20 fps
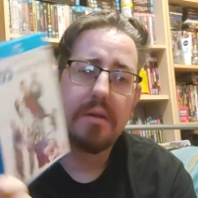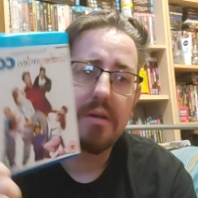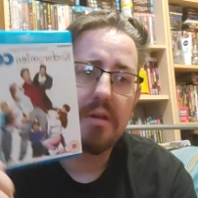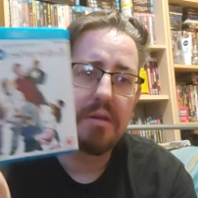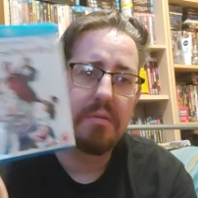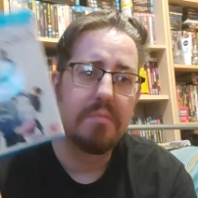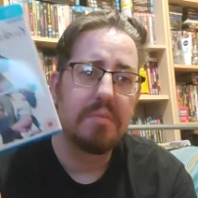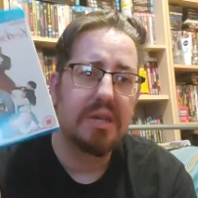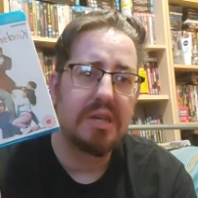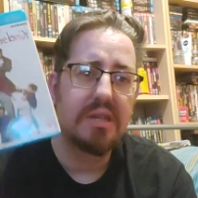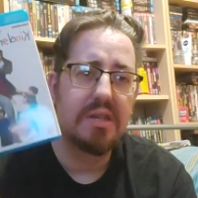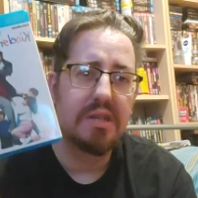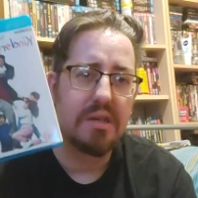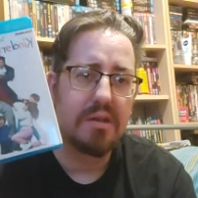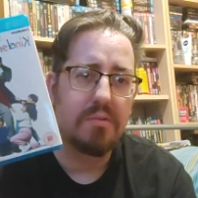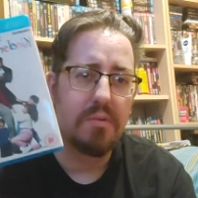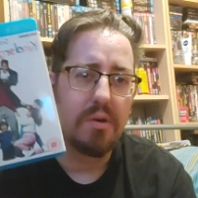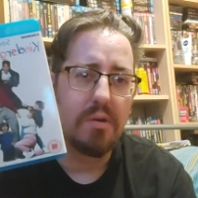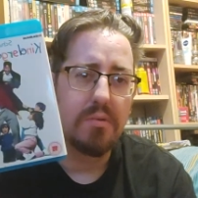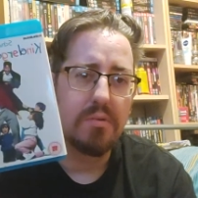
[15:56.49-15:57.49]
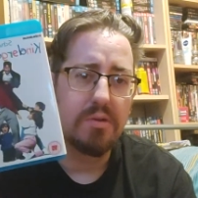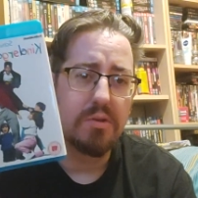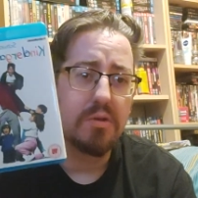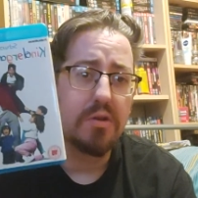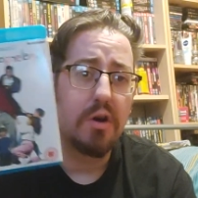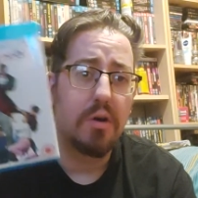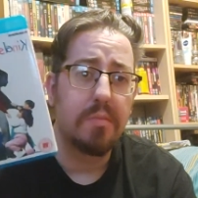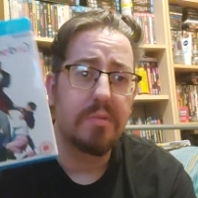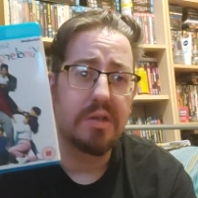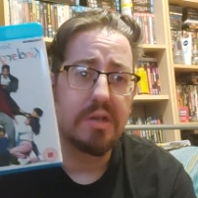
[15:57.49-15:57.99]
comedic roles or
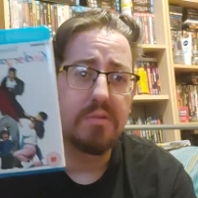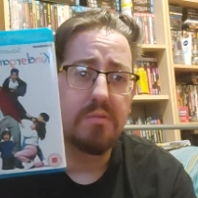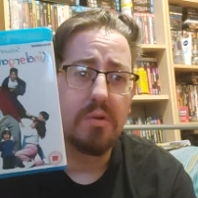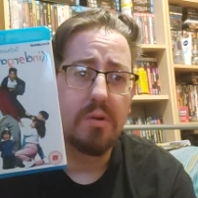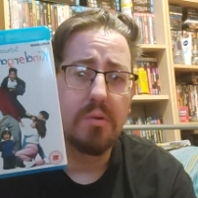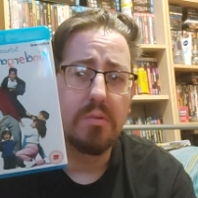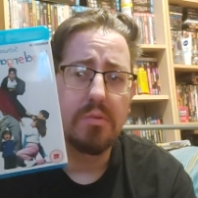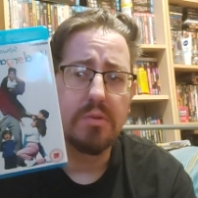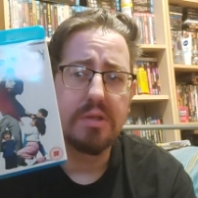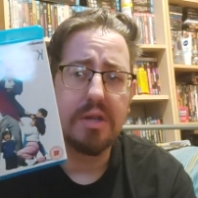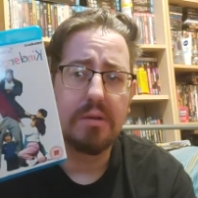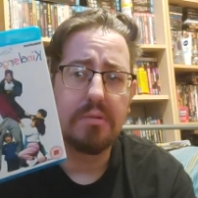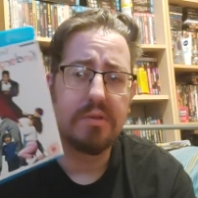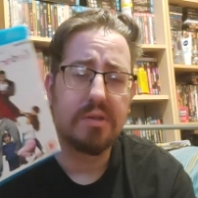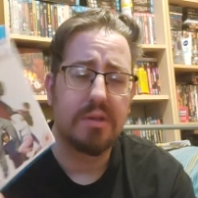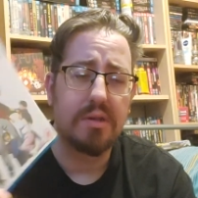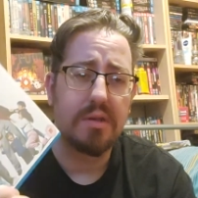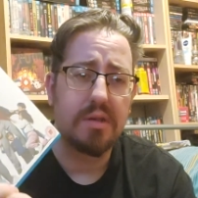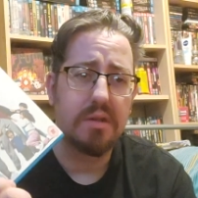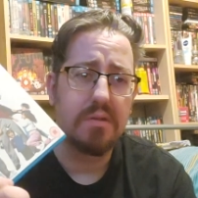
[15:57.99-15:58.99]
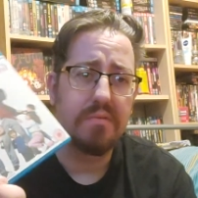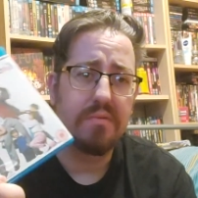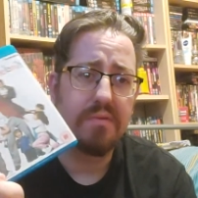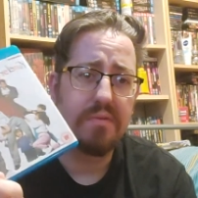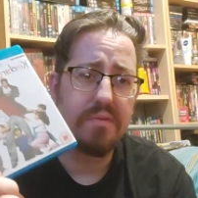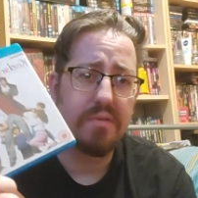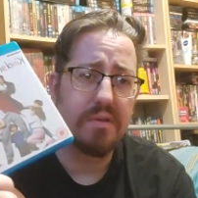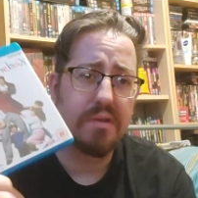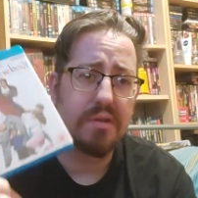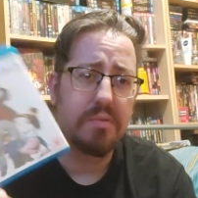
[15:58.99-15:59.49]
comedy roles outside of
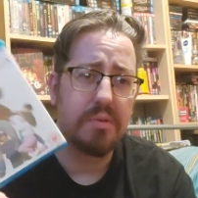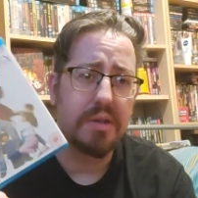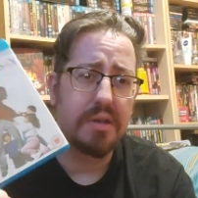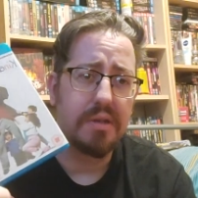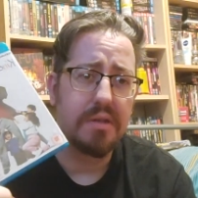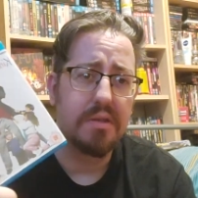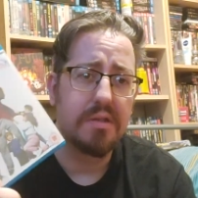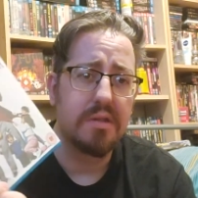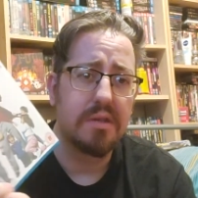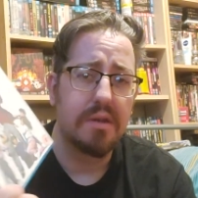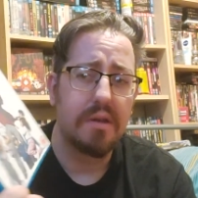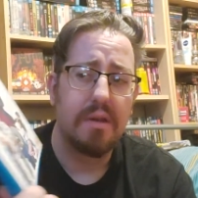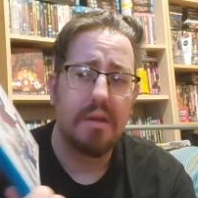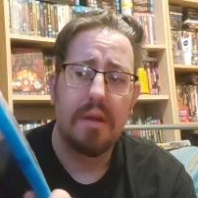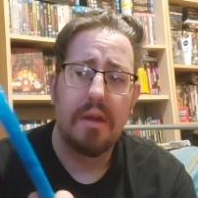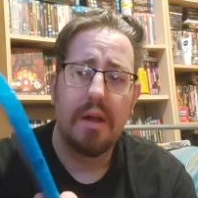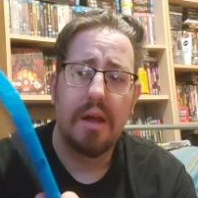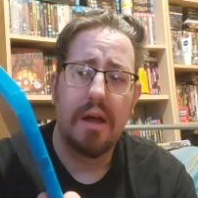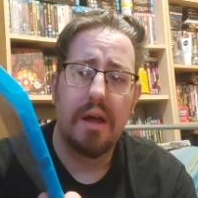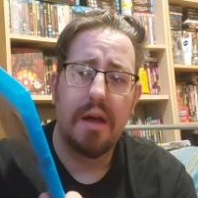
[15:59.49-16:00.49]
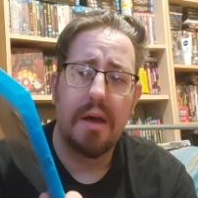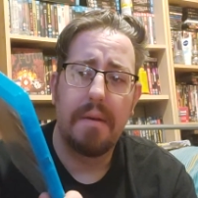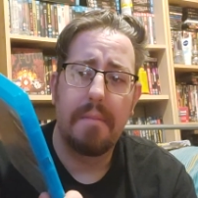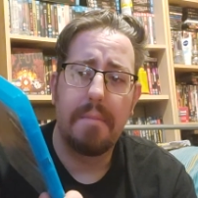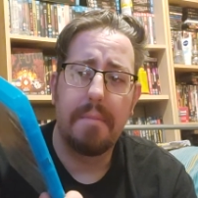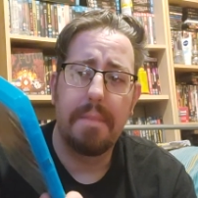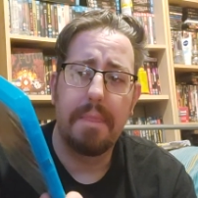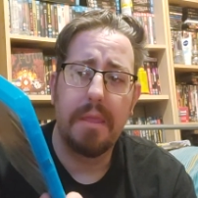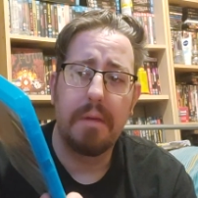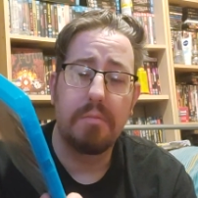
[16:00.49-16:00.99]
Twins,
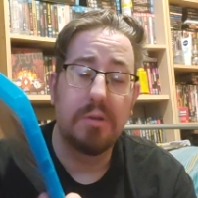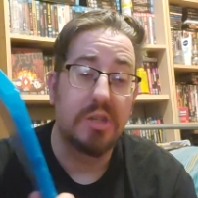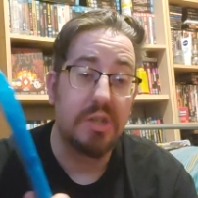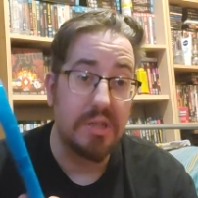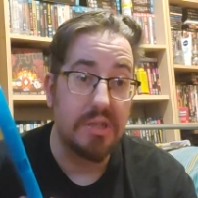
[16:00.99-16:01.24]
which